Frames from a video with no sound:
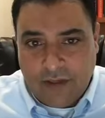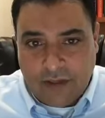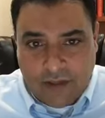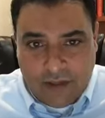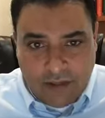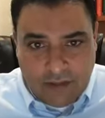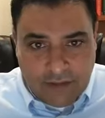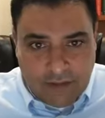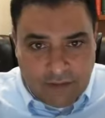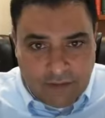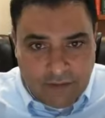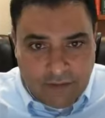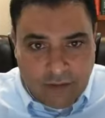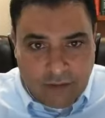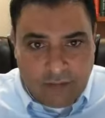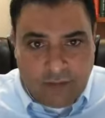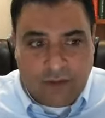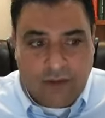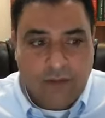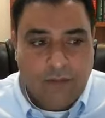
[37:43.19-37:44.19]
And then you get the
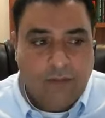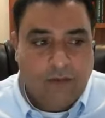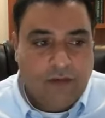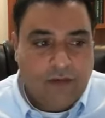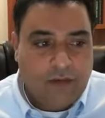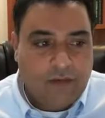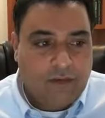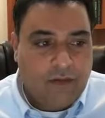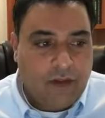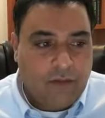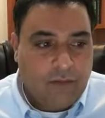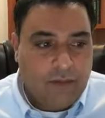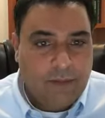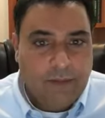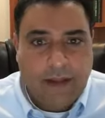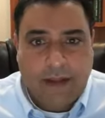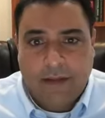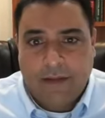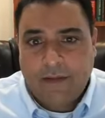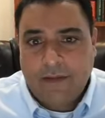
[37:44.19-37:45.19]
cerebellum, which is involved with
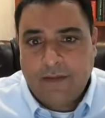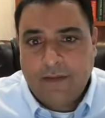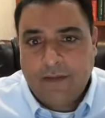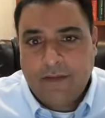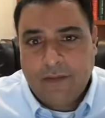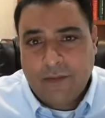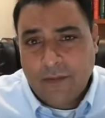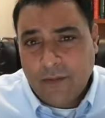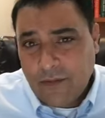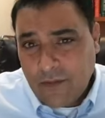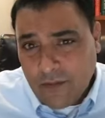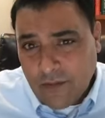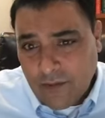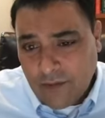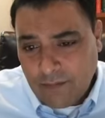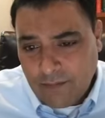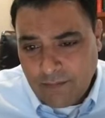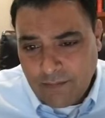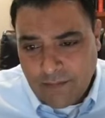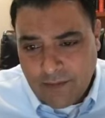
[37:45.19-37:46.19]
balance. So those
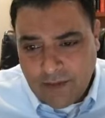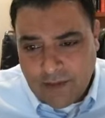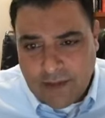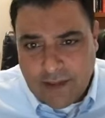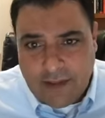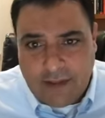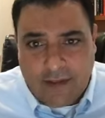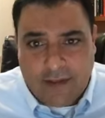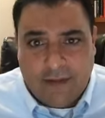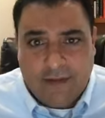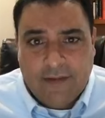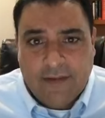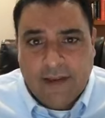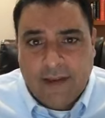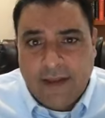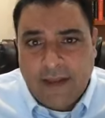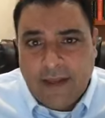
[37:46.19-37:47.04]
are the key things.